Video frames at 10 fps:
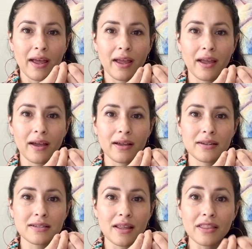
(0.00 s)

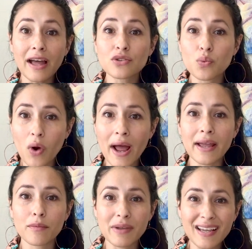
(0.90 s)
And that's why
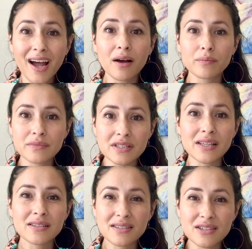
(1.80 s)
it becomes
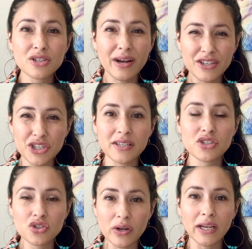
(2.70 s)
this stretchy,
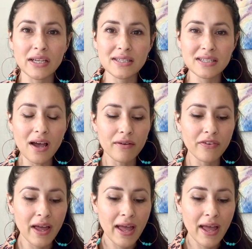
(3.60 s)
stringy stuff.